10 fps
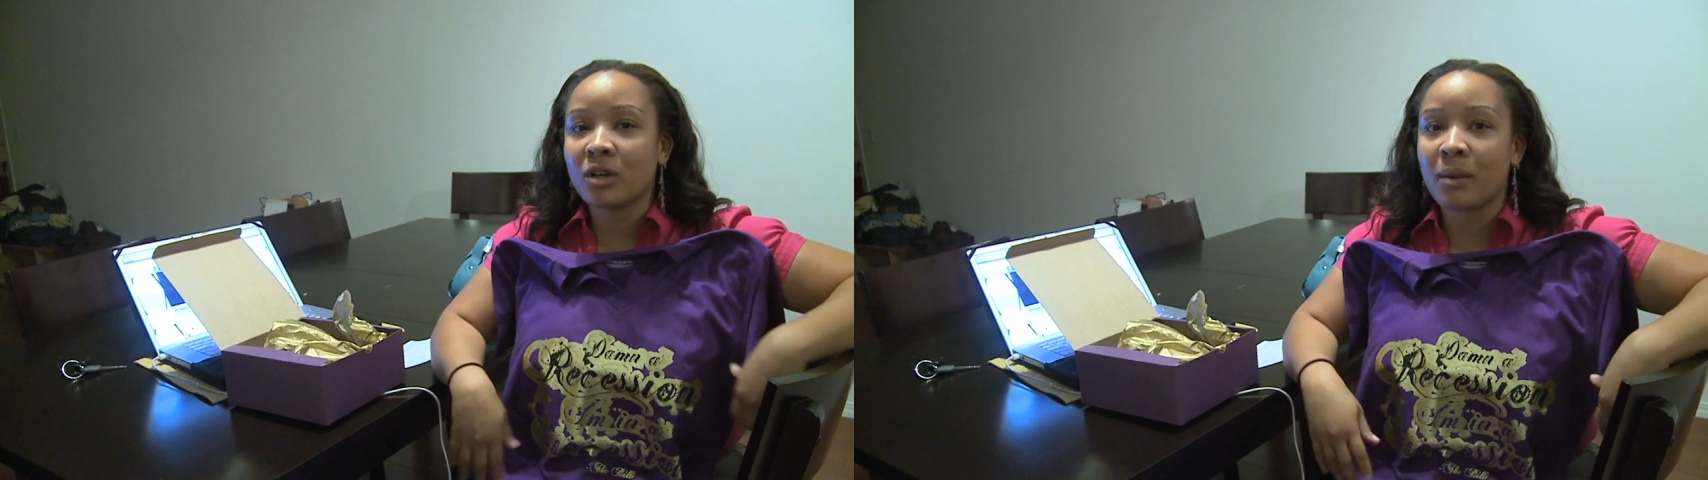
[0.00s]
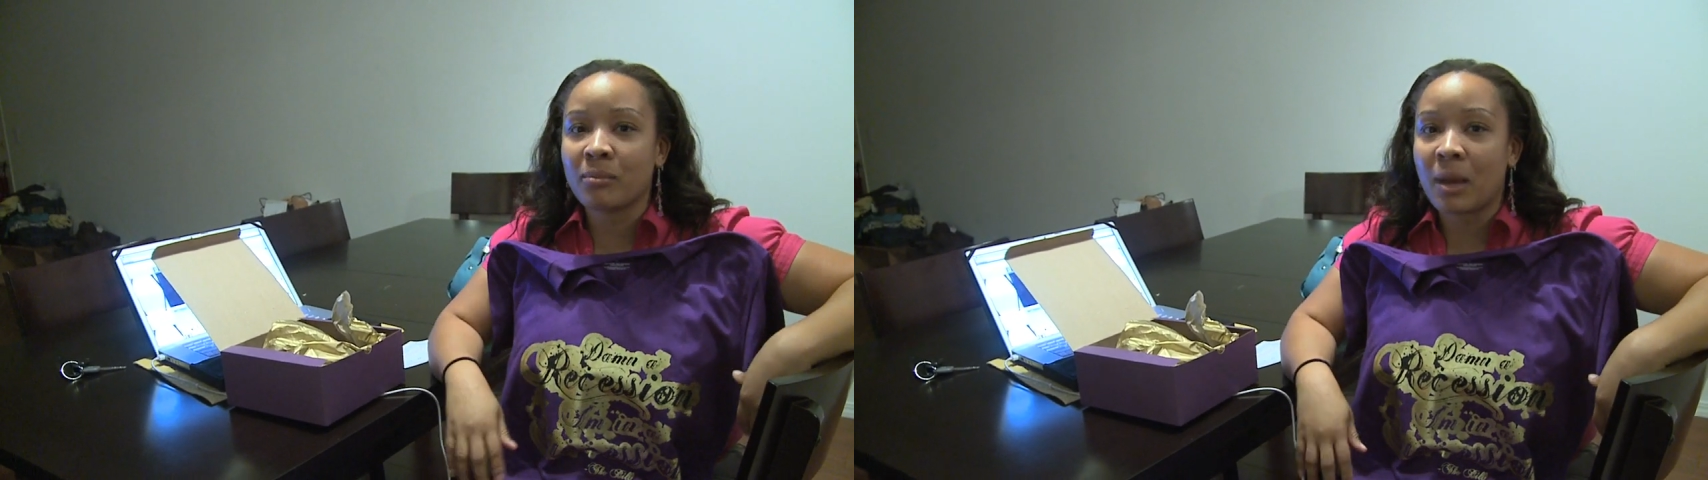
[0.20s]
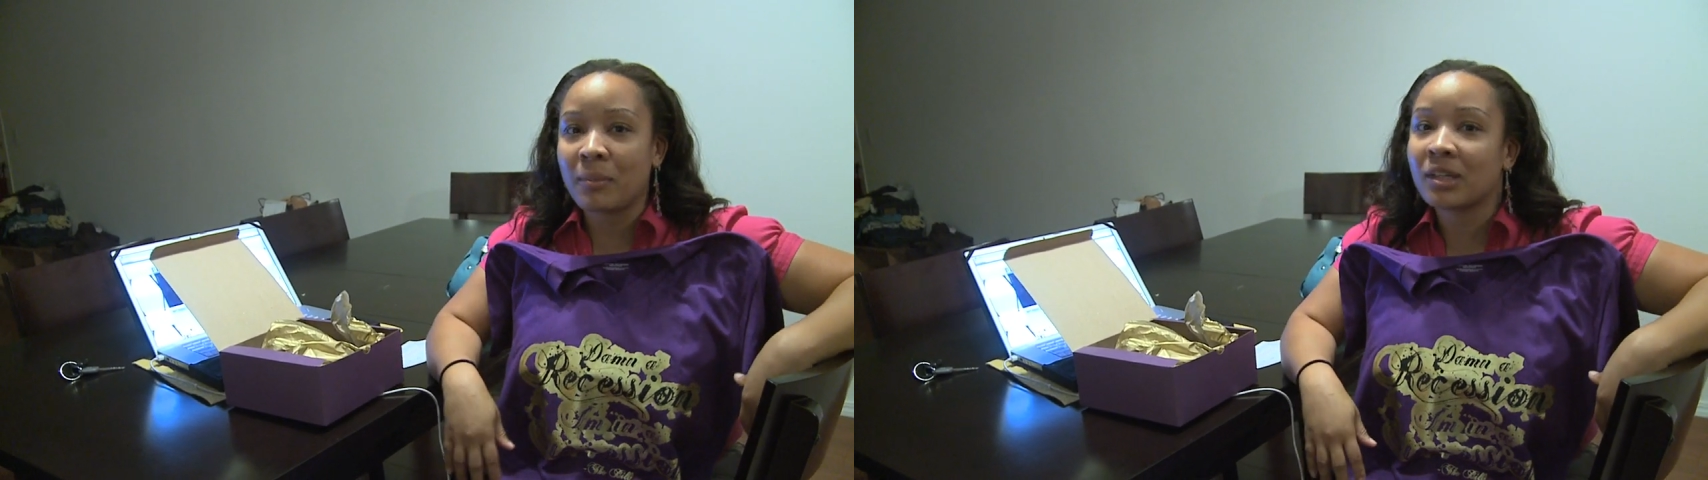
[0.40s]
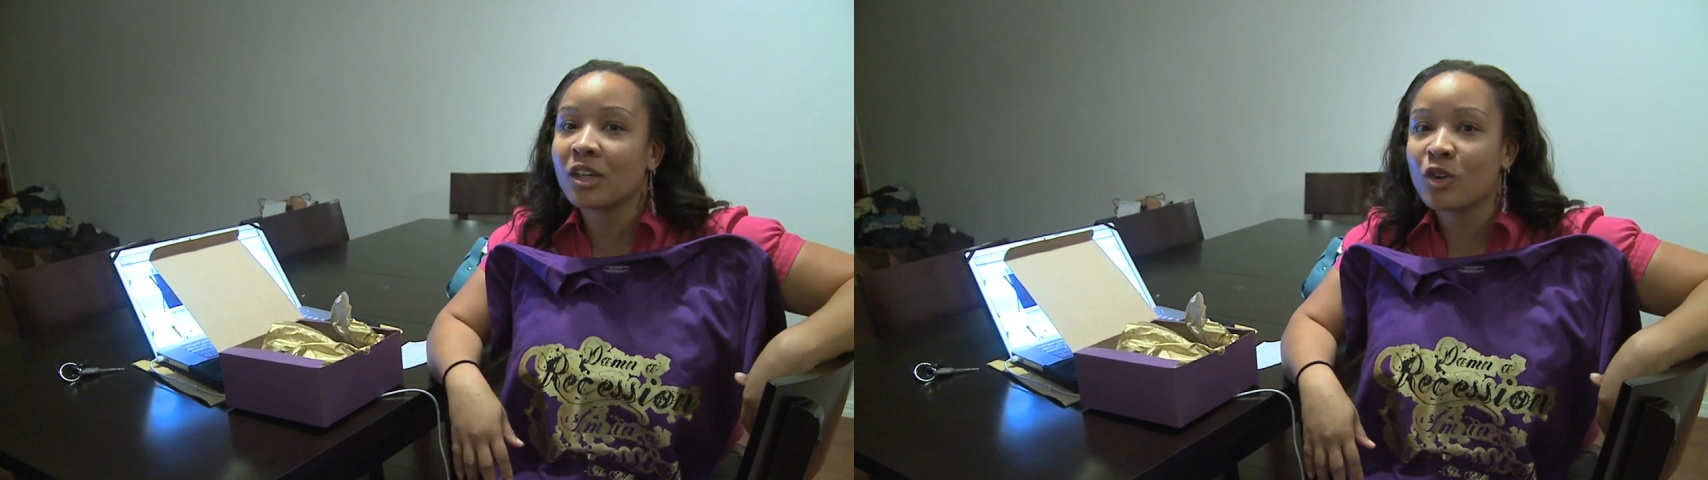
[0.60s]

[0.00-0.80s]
I'm in your